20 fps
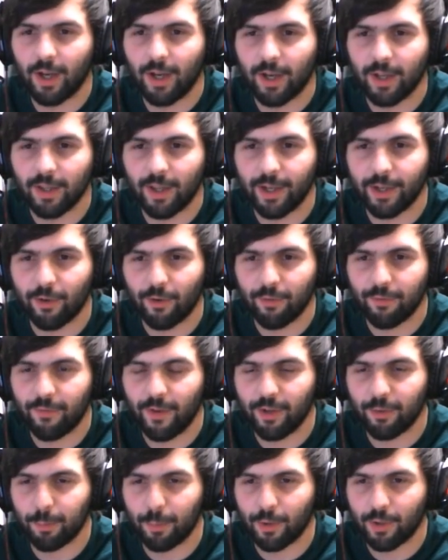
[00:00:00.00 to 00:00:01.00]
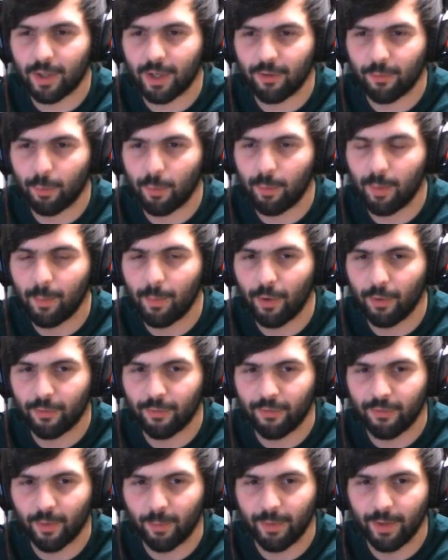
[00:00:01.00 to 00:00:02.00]
like on Facebook, as we'll be
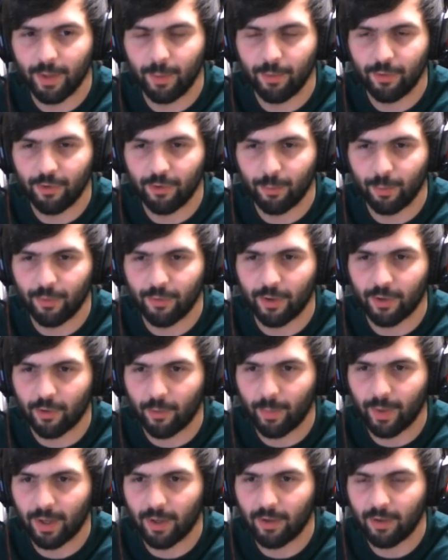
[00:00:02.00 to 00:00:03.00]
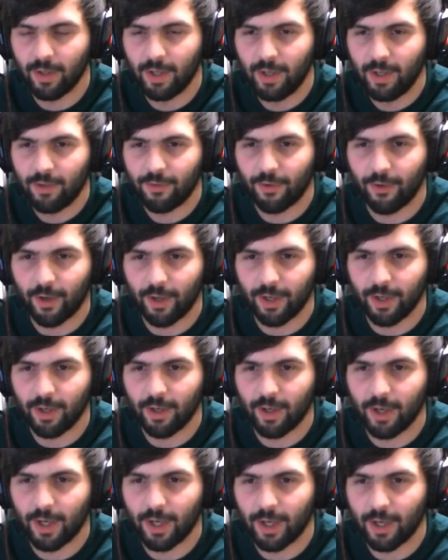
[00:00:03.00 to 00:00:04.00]
posting some of the images we talked about tonight
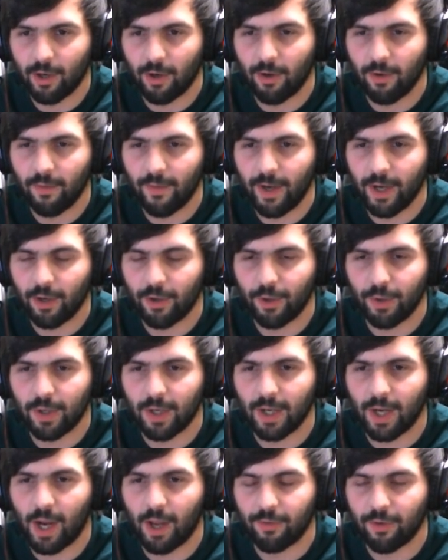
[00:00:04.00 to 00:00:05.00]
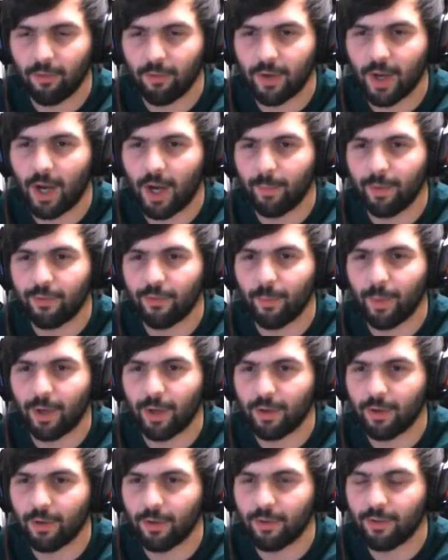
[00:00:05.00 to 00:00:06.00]
on there. You can guys give comments
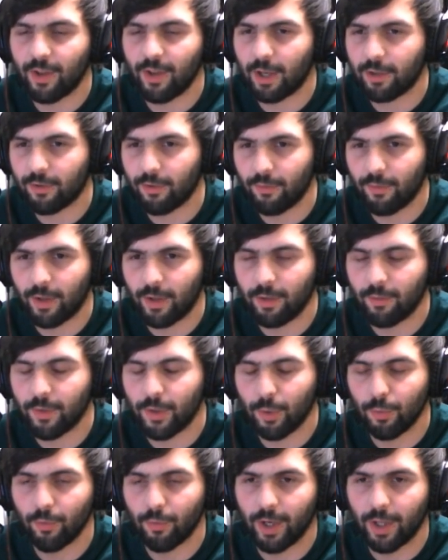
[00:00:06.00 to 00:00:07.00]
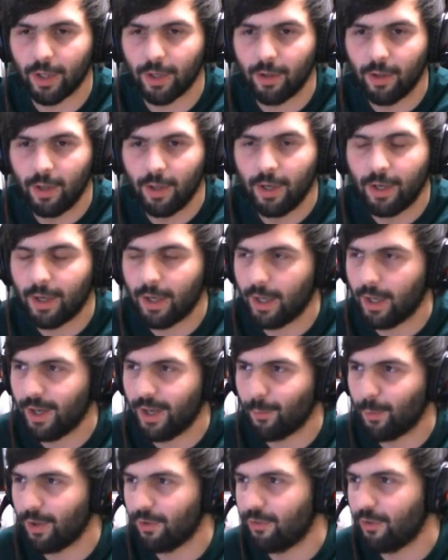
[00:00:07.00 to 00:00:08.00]
about your decks if any of you ran
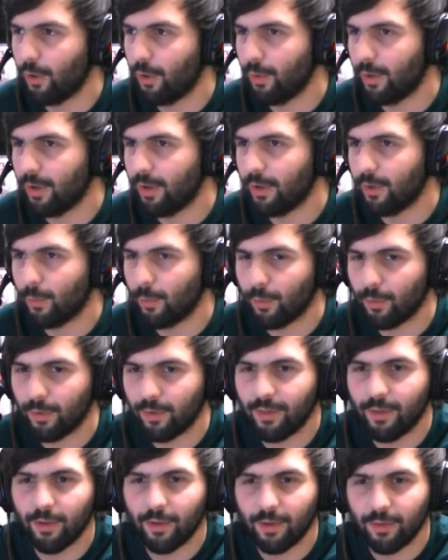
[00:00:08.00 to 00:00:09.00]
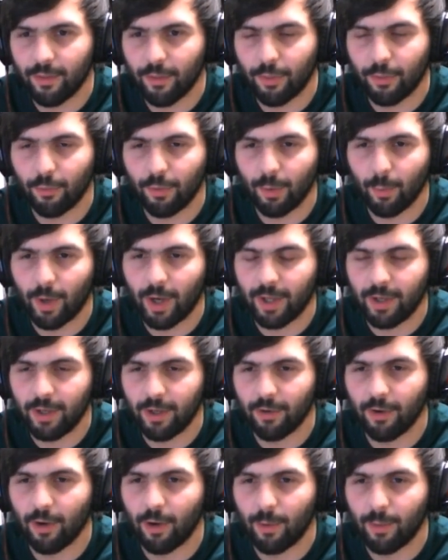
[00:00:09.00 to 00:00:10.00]
Wedge Yoda or the 3-wide
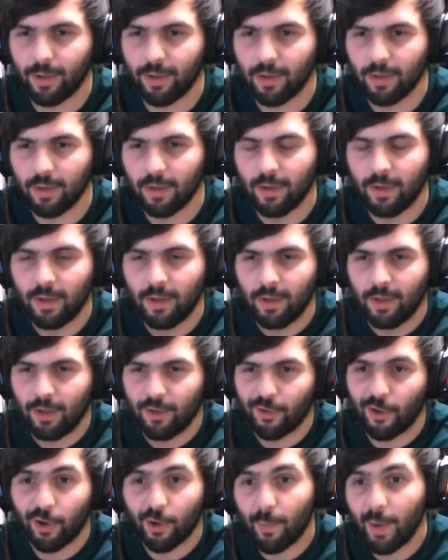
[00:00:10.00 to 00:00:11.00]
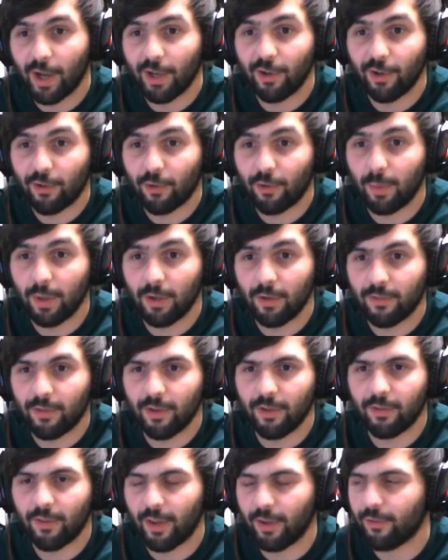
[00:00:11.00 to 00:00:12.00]
hero, and talk about your
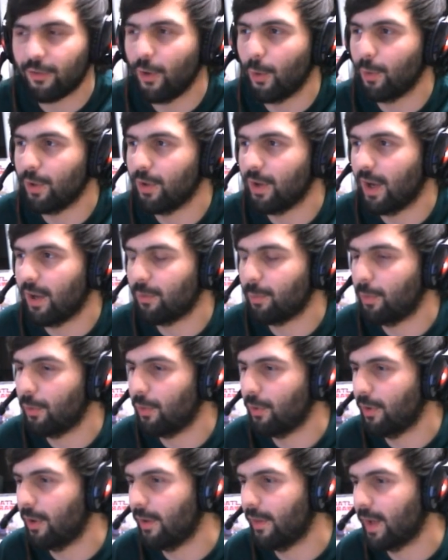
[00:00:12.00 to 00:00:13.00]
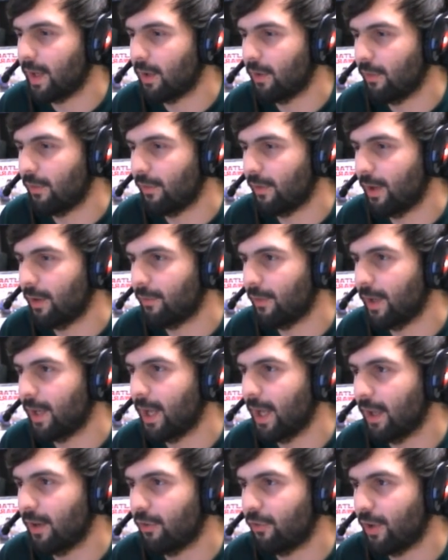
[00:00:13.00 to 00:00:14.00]
experiences. Let us know what you guys pulled and all that good stuff. And
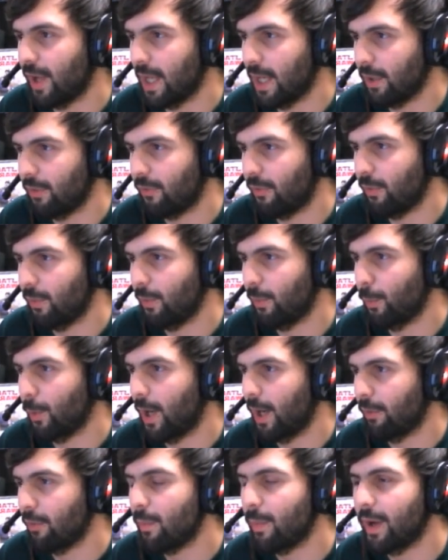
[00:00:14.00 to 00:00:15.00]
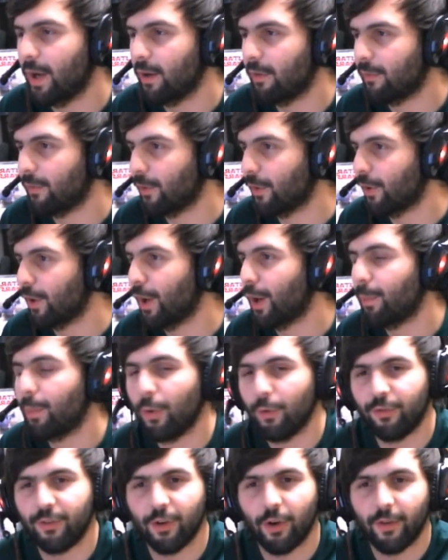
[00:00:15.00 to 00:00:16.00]
again, a shout out to iRebel for
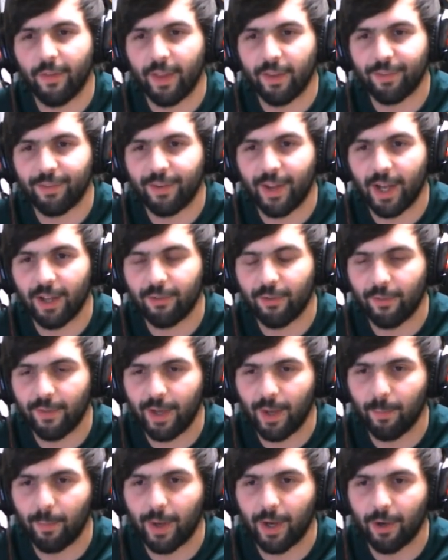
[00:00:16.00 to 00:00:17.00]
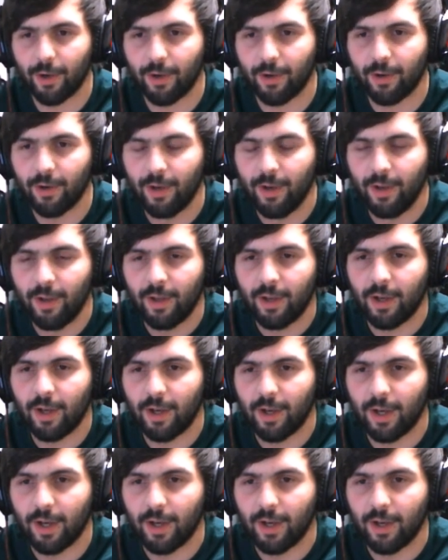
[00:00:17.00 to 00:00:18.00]
posting all that stats on the Empire
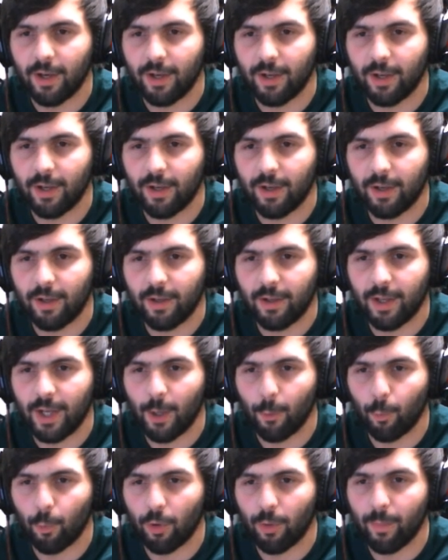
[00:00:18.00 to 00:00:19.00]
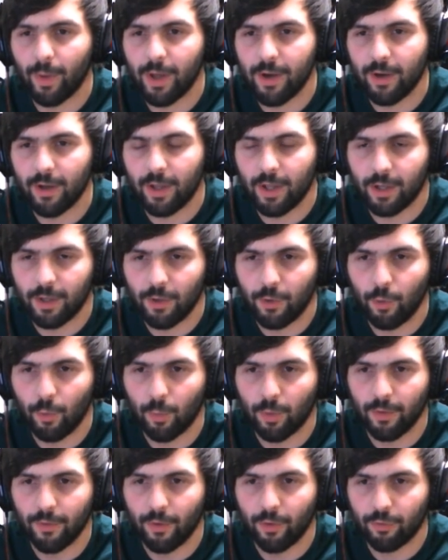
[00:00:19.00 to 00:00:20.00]
at War Meta and who
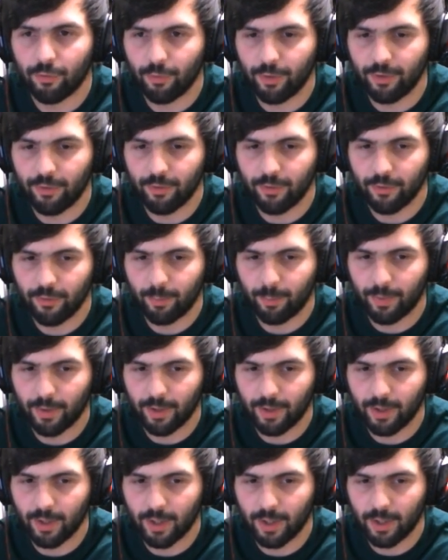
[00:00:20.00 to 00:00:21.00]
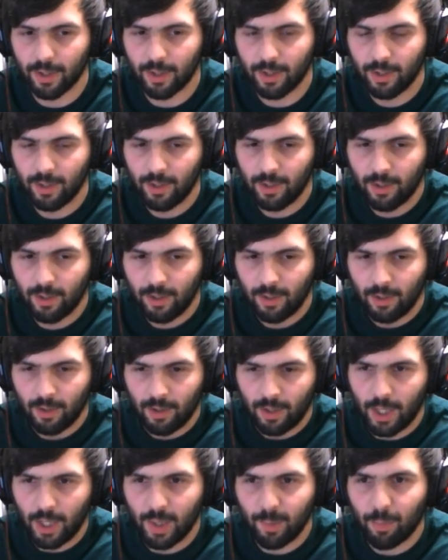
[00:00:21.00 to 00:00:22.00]
won those regionals. But
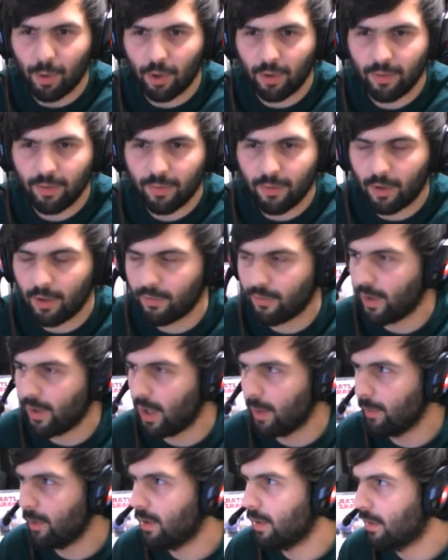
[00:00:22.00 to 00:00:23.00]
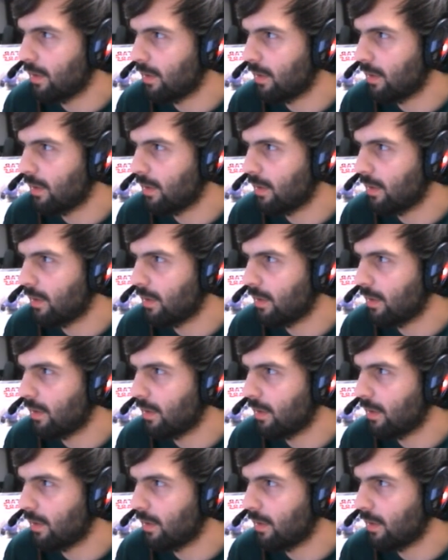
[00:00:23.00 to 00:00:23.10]
any parting thoughts, Tommy?